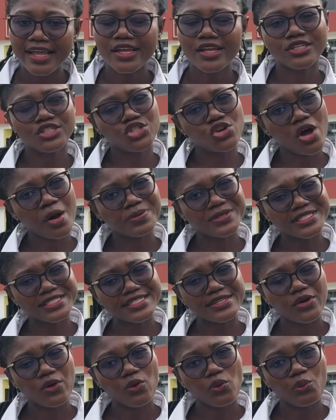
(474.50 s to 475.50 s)
jobs
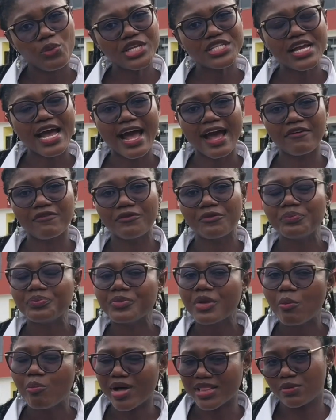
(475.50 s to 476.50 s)
which have
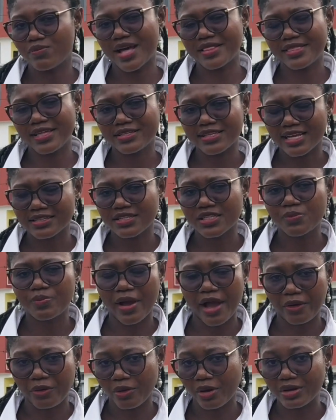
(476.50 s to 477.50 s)
mathematics as his
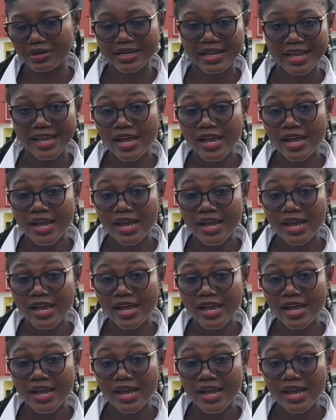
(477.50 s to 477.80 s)
background.